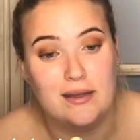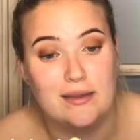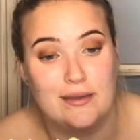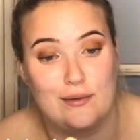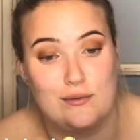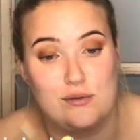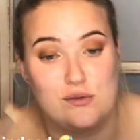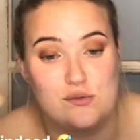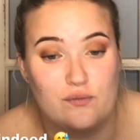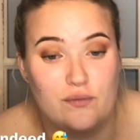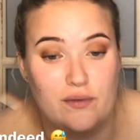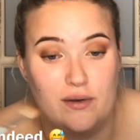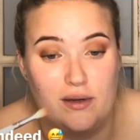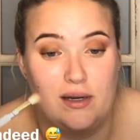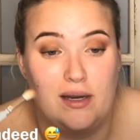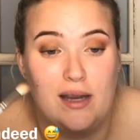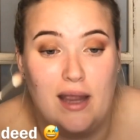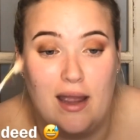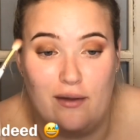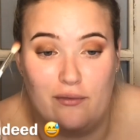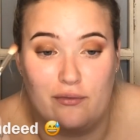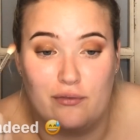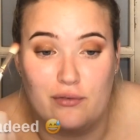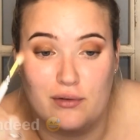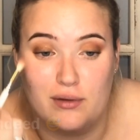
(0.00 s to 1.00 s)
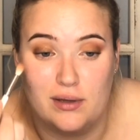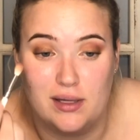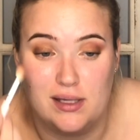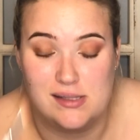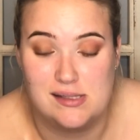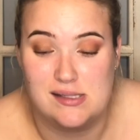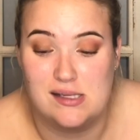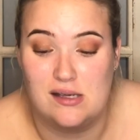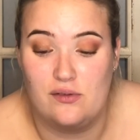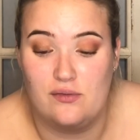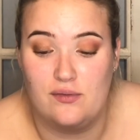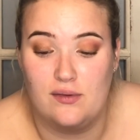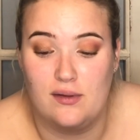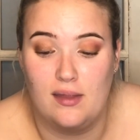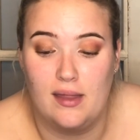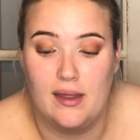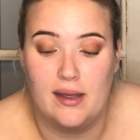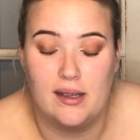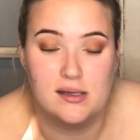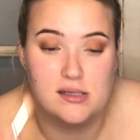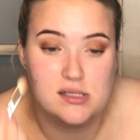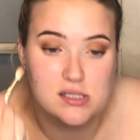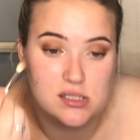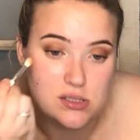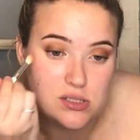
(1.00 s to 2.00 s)
was very effortless, I feel
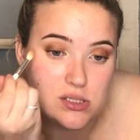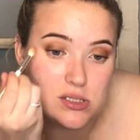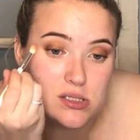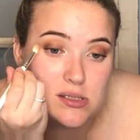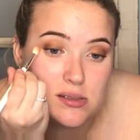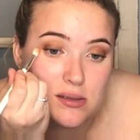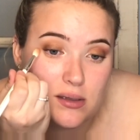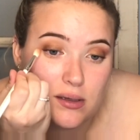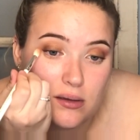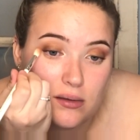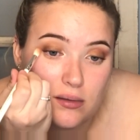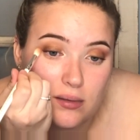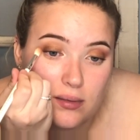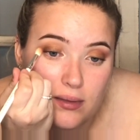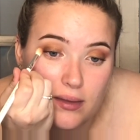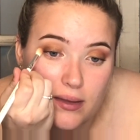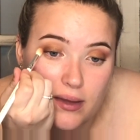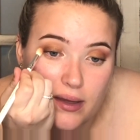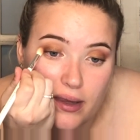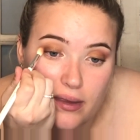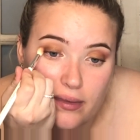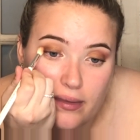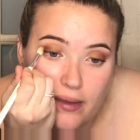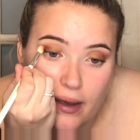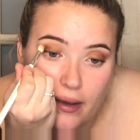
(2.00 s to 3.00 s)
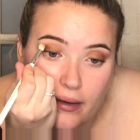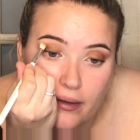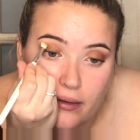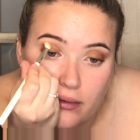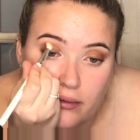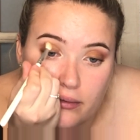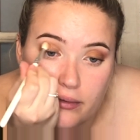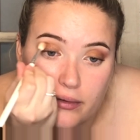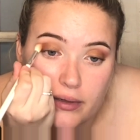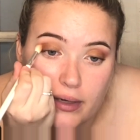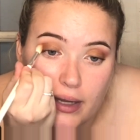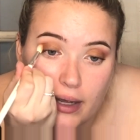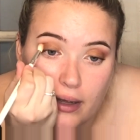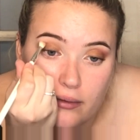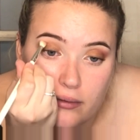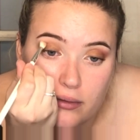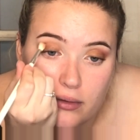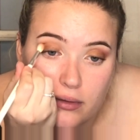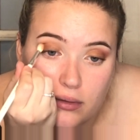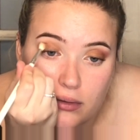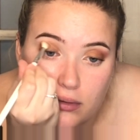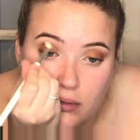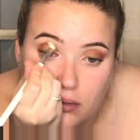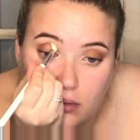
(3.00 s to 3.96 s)
like, to just lay that color down.